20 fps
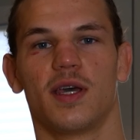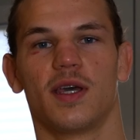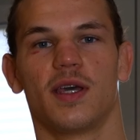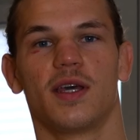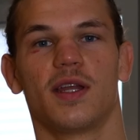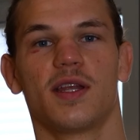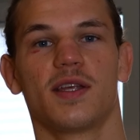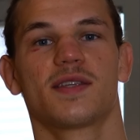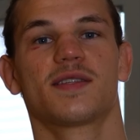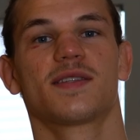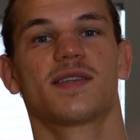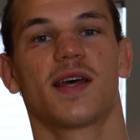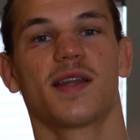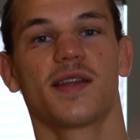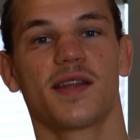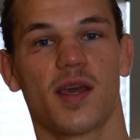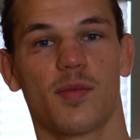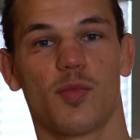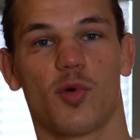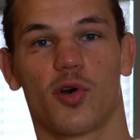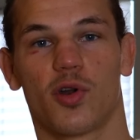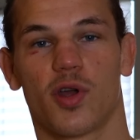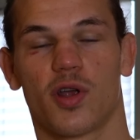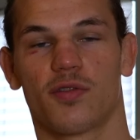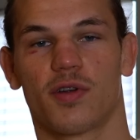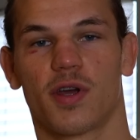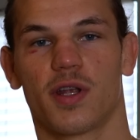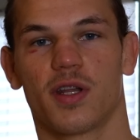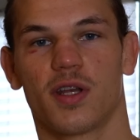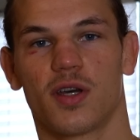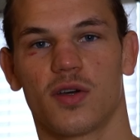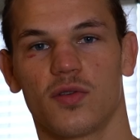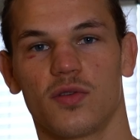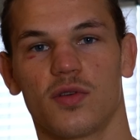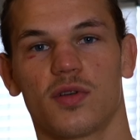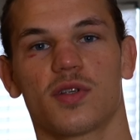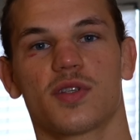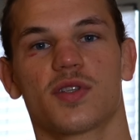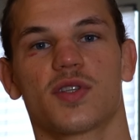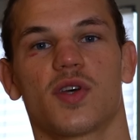It is Sunday morning right now,
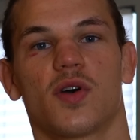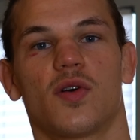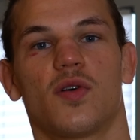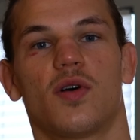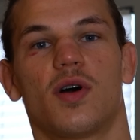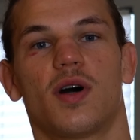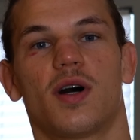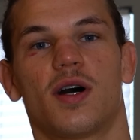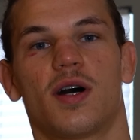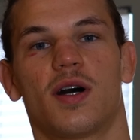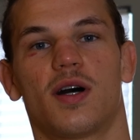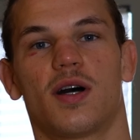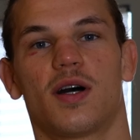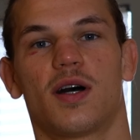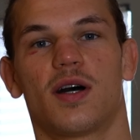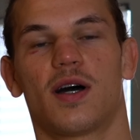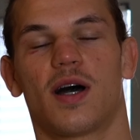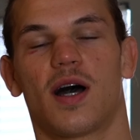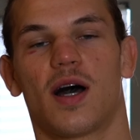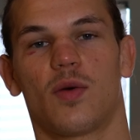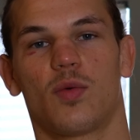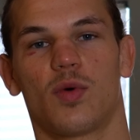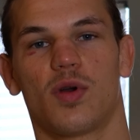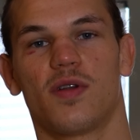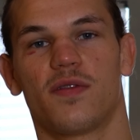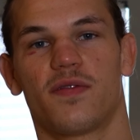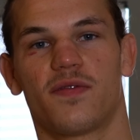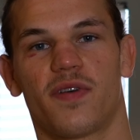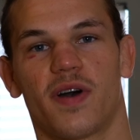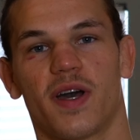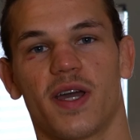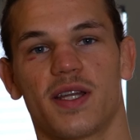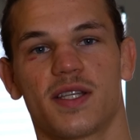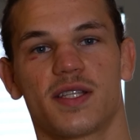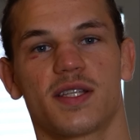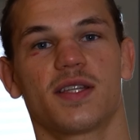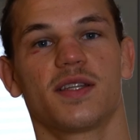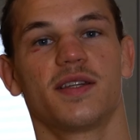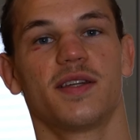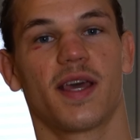so I will
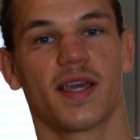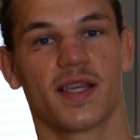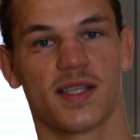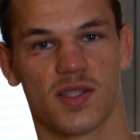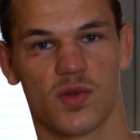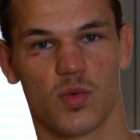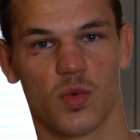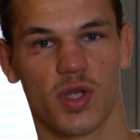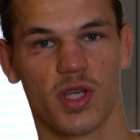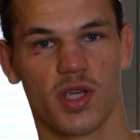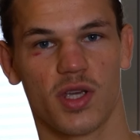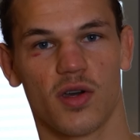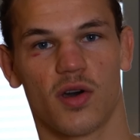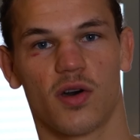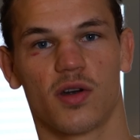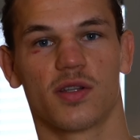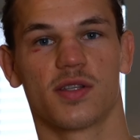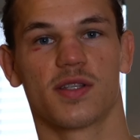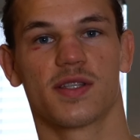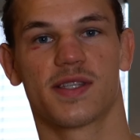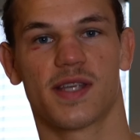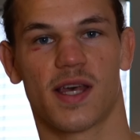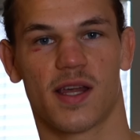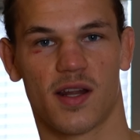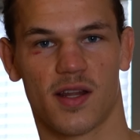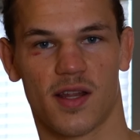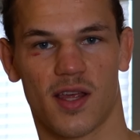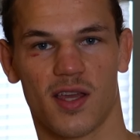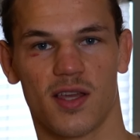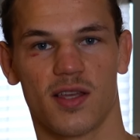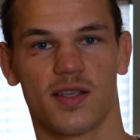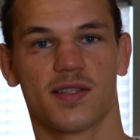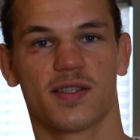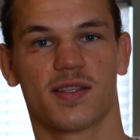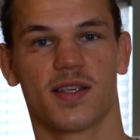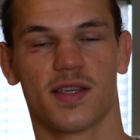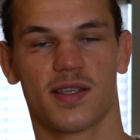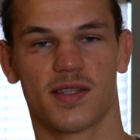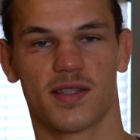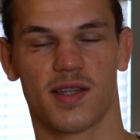fight next week on Saturday,
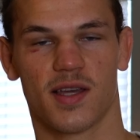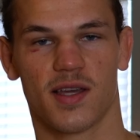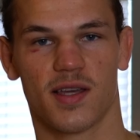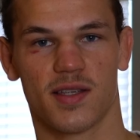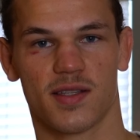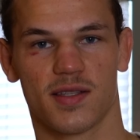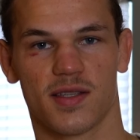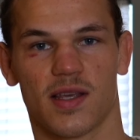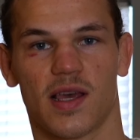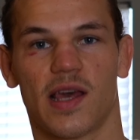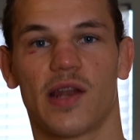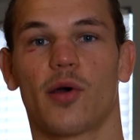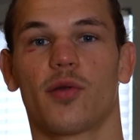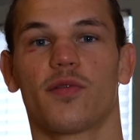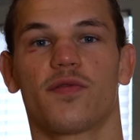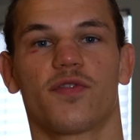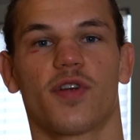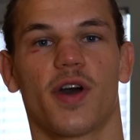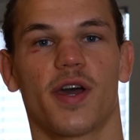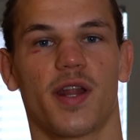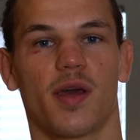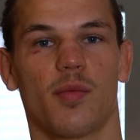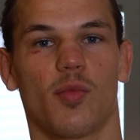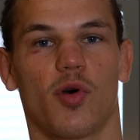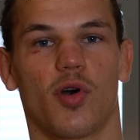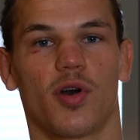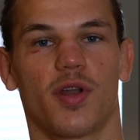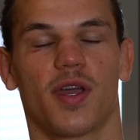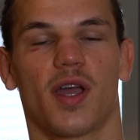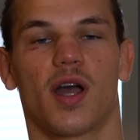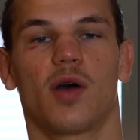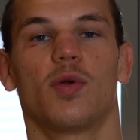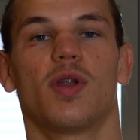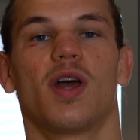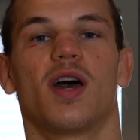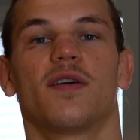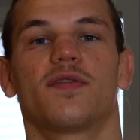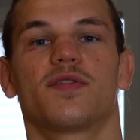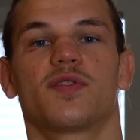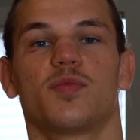6 days, and on Friday morning I will
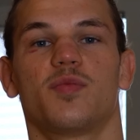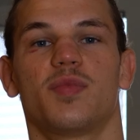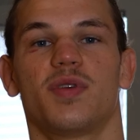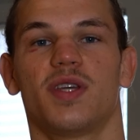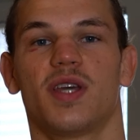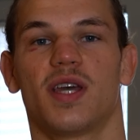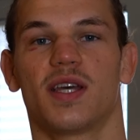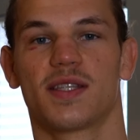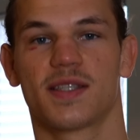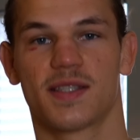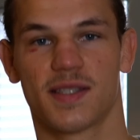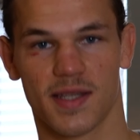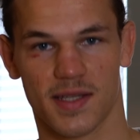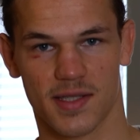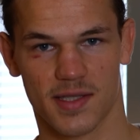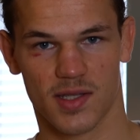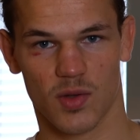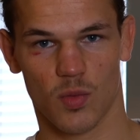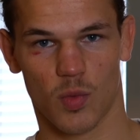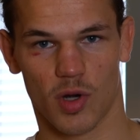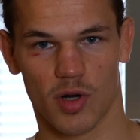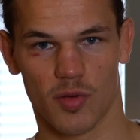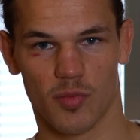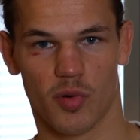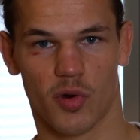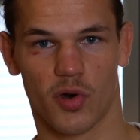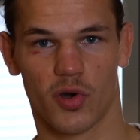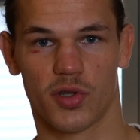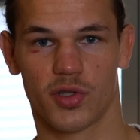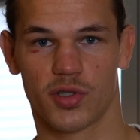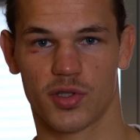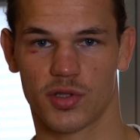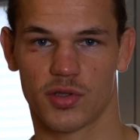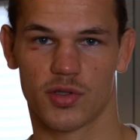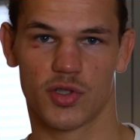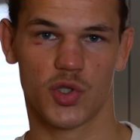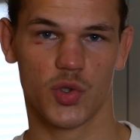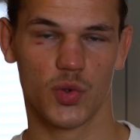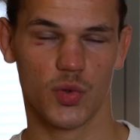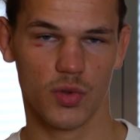have to be at
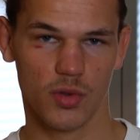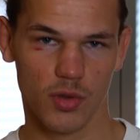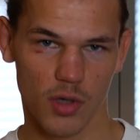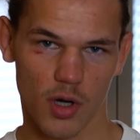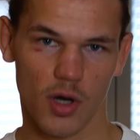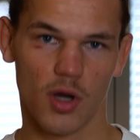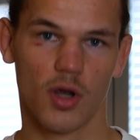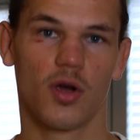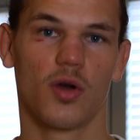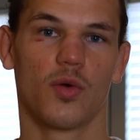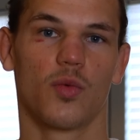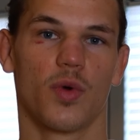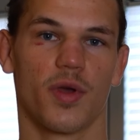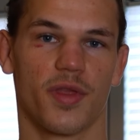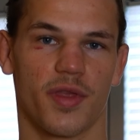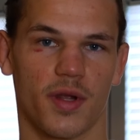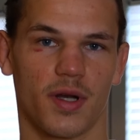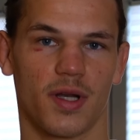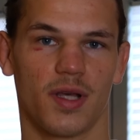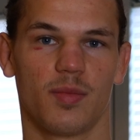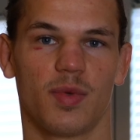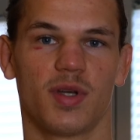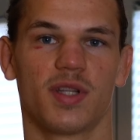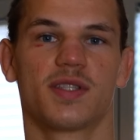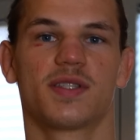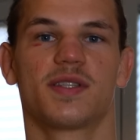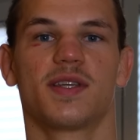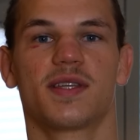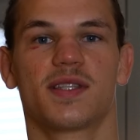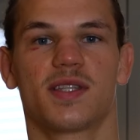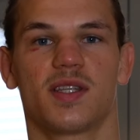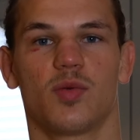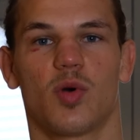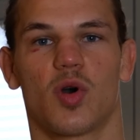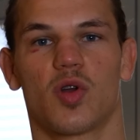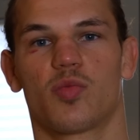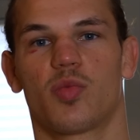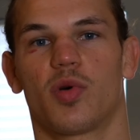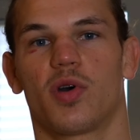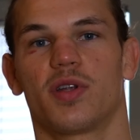61.2 with the limit
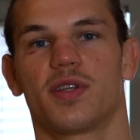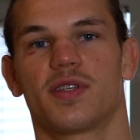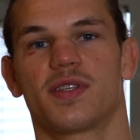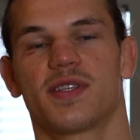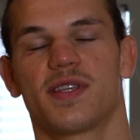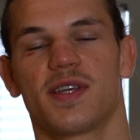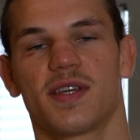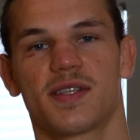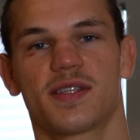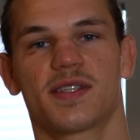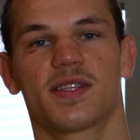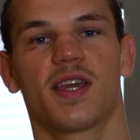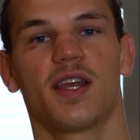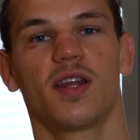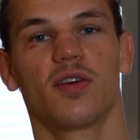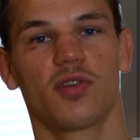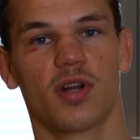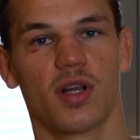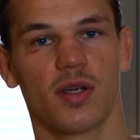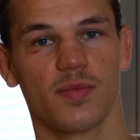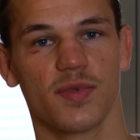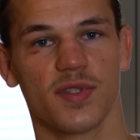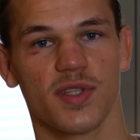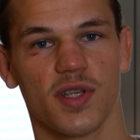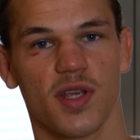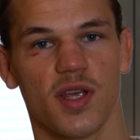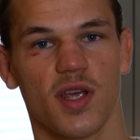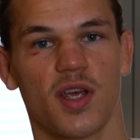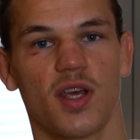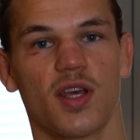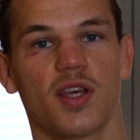61.6 kilograms.